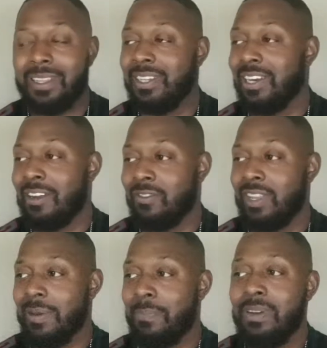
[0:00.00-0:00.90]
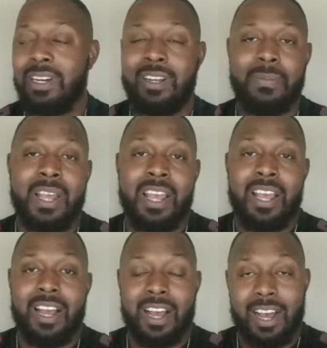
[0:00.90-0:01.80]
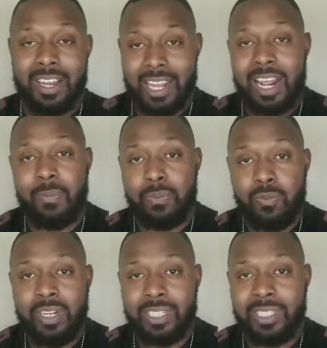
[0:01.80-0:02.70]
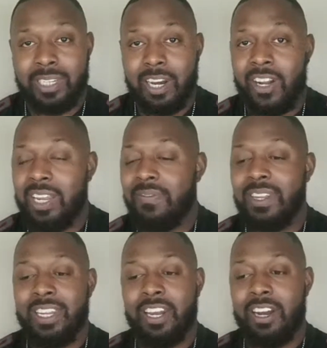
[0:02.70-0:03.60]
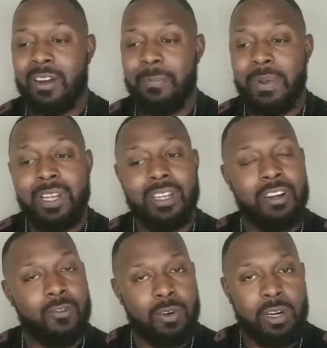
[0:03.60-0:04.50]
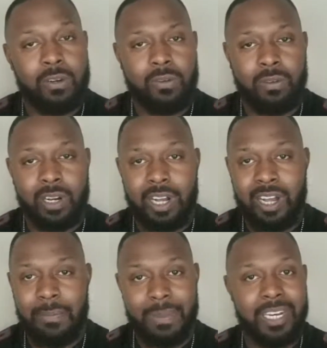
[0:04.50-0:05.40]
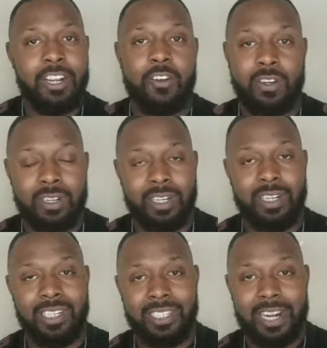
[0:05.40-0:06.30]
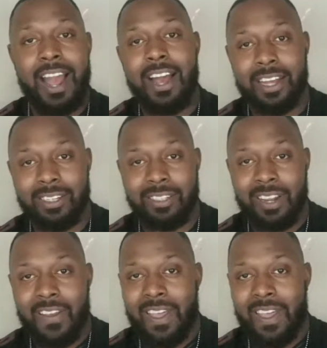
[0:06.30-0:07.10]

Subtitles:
You know, they put up a lot of points. You know, even your middle of the row, mediocre guys,